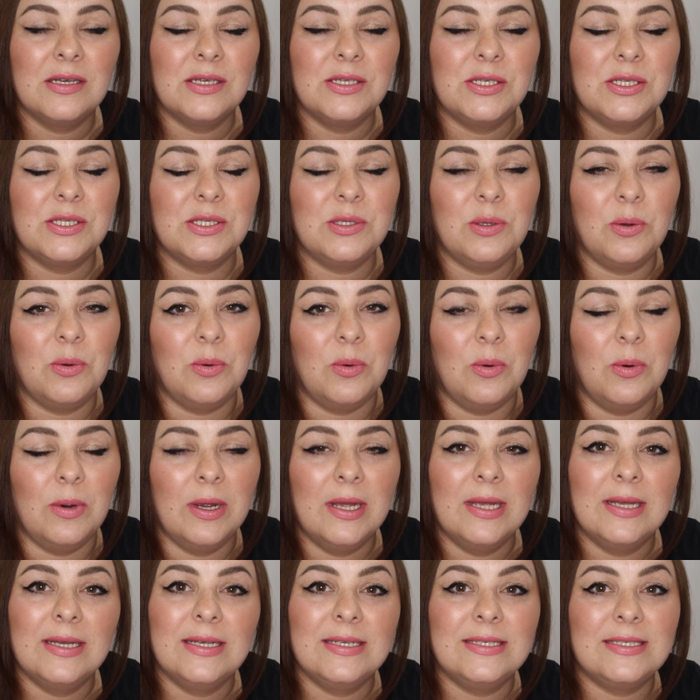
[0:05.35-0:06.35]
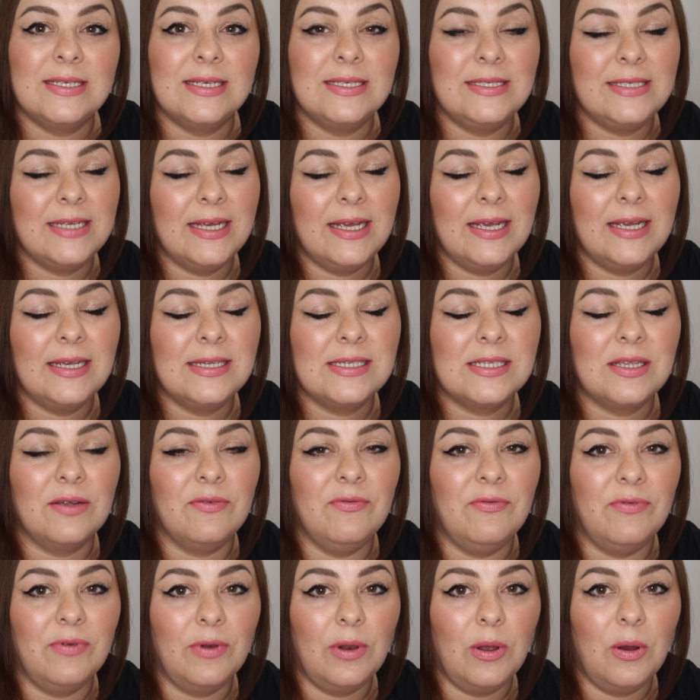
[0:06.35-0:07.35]
So, today's
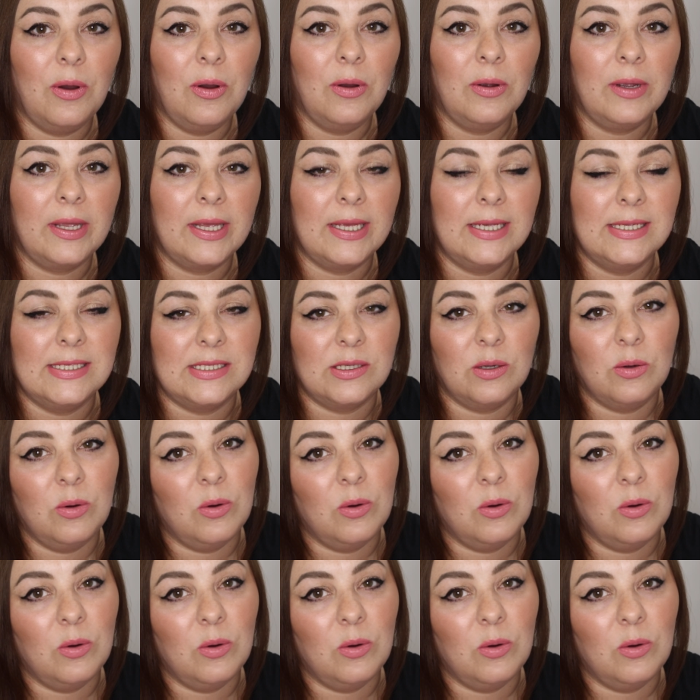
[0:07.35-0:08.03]
vlog is